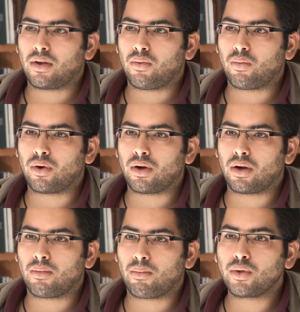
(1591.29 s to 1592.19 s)

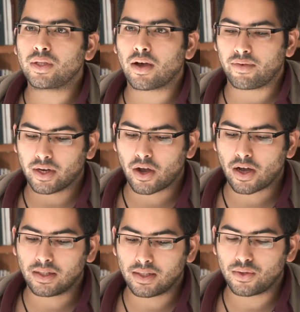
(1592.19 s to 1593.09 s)
were most often
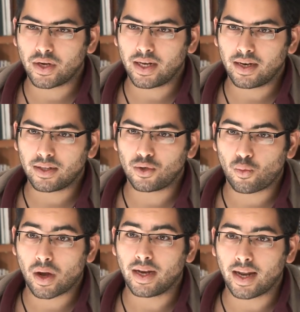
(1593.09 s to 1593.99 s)
concentrated into
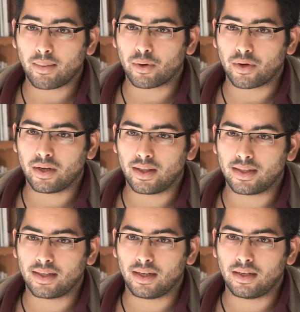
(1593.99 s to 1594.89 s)
one neighborhood in the
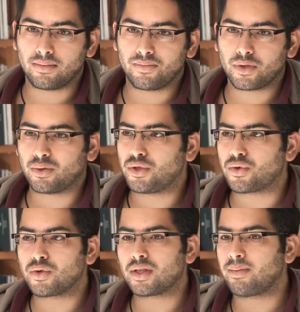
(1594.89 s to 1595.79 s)
city. So in
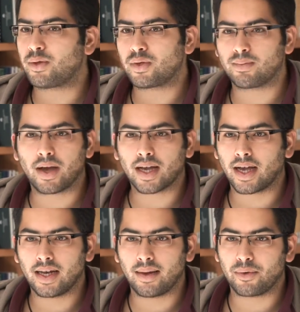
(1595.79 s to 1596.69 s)
Jerusalem, it was
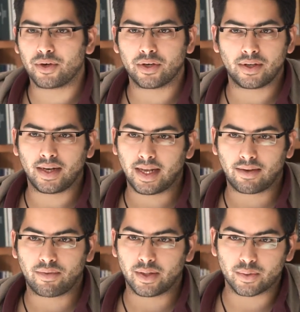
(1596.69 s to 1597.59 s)
Baqa neighborhood. In
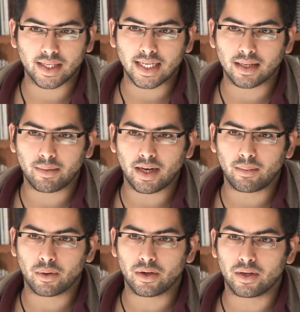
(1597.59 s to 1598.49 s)
Yafa, it was Ajami
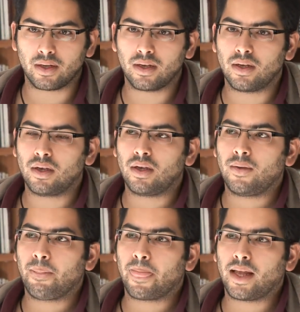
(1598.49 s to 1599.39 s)
neighborhood.
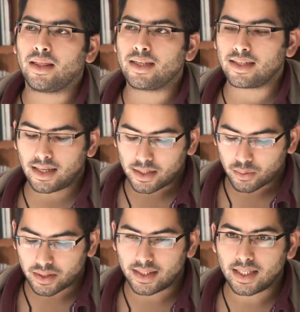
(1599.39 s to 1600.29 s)
And these cities
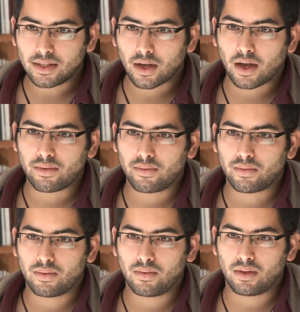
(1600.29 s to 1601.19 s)
were sealed off